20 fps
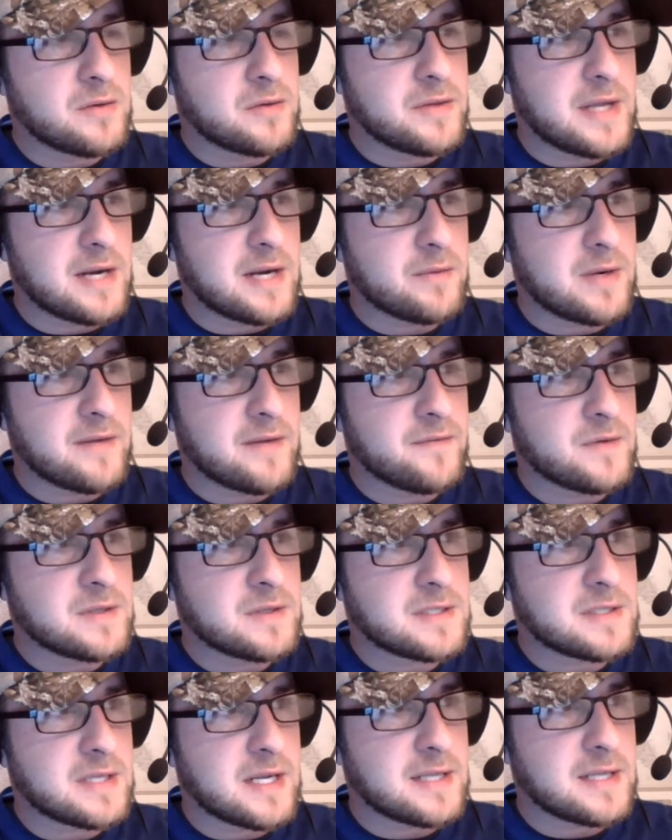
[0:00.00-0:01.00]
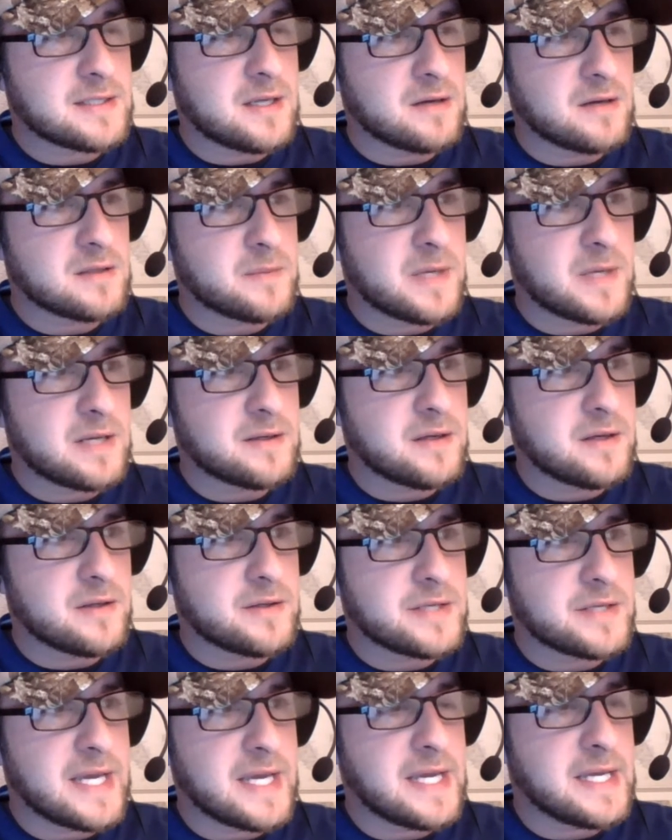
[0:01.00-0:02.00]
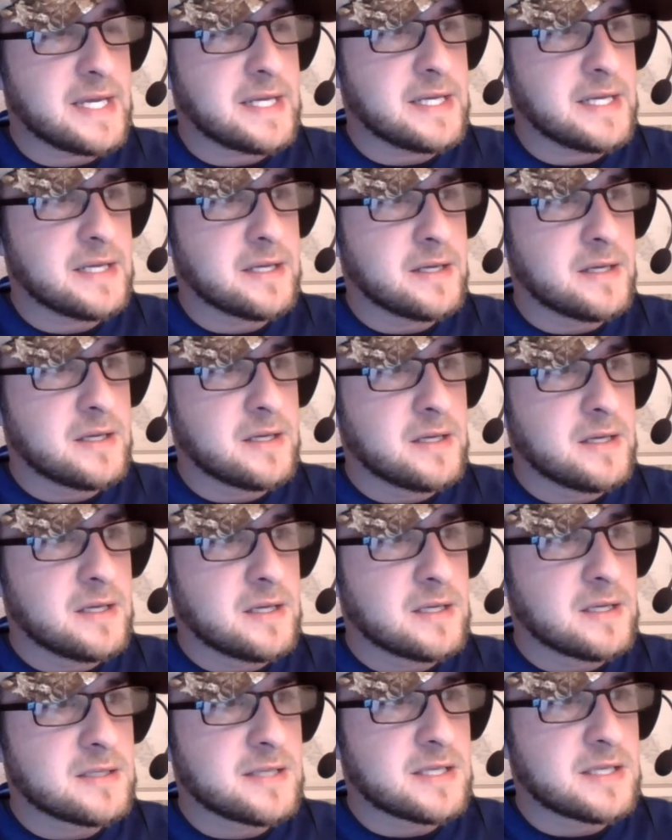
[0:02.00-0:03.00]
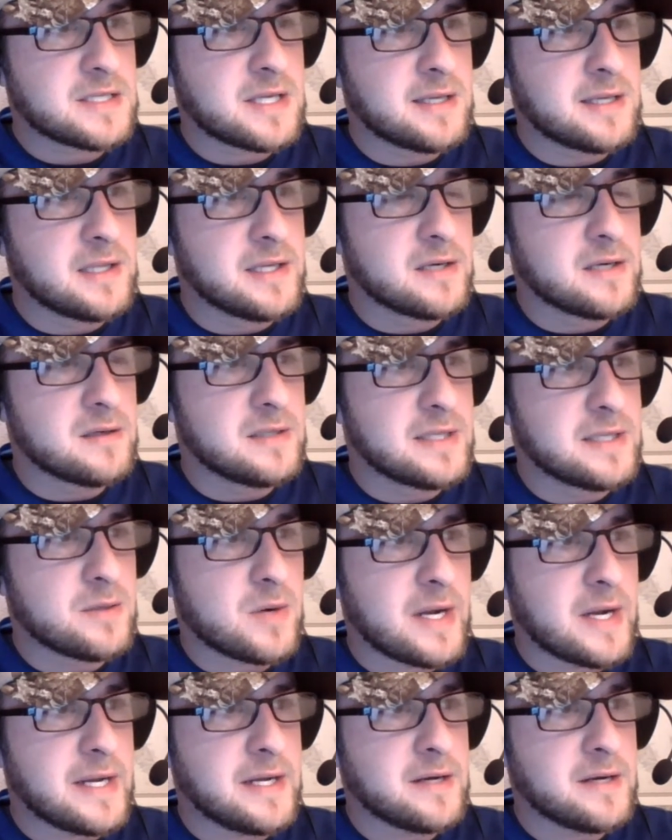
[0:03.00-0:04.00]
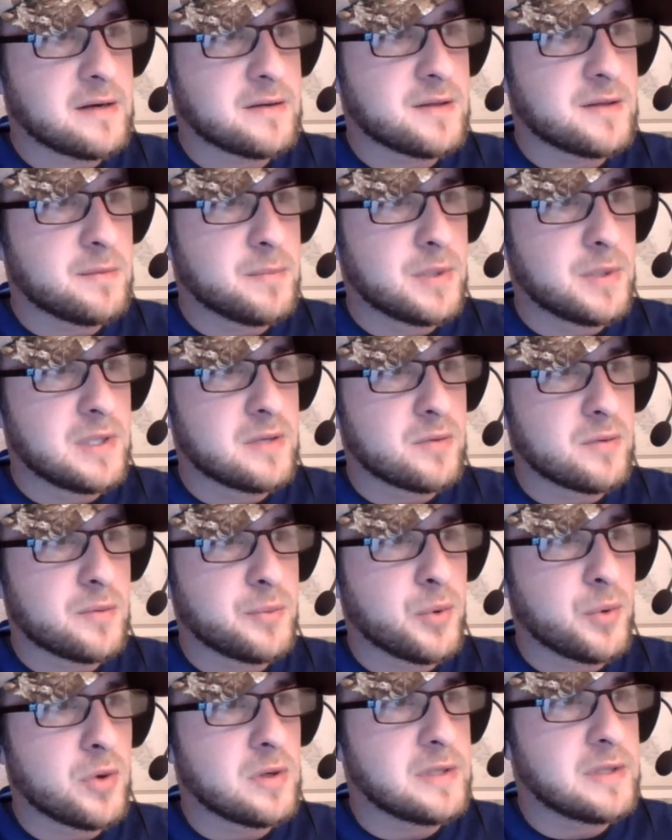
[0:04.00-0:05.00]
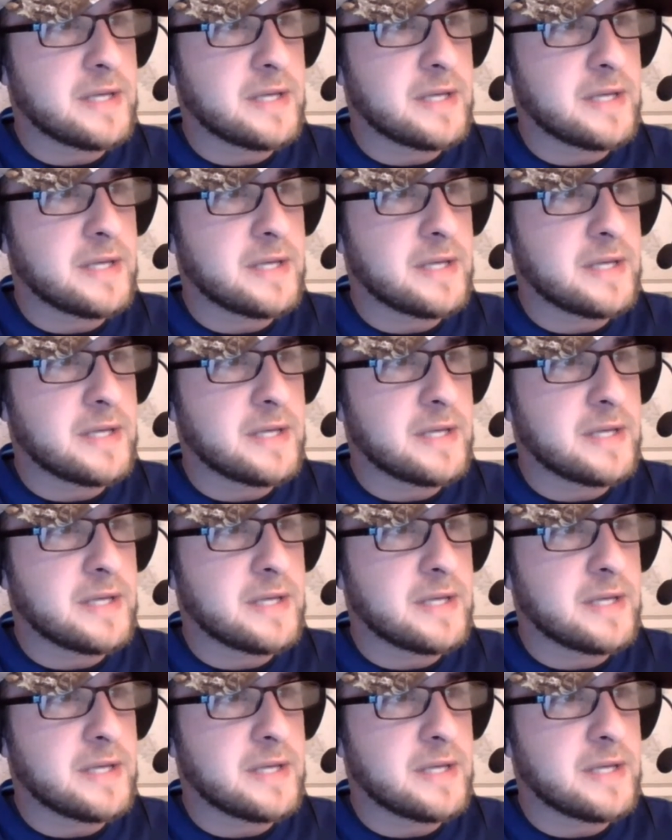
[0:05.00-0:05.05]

that I referenced and I talked about the other day, it says clearly right here, the bullet reportedly